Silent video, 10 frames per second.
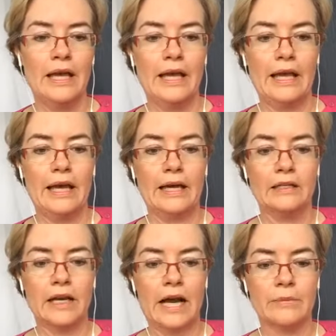And
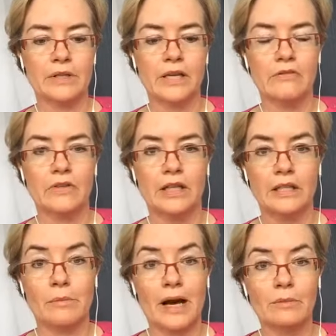I believe that the
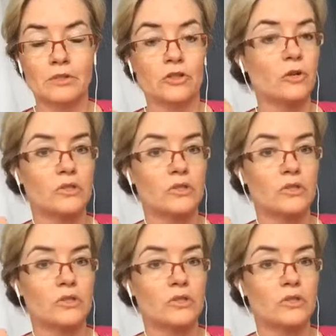Bible shows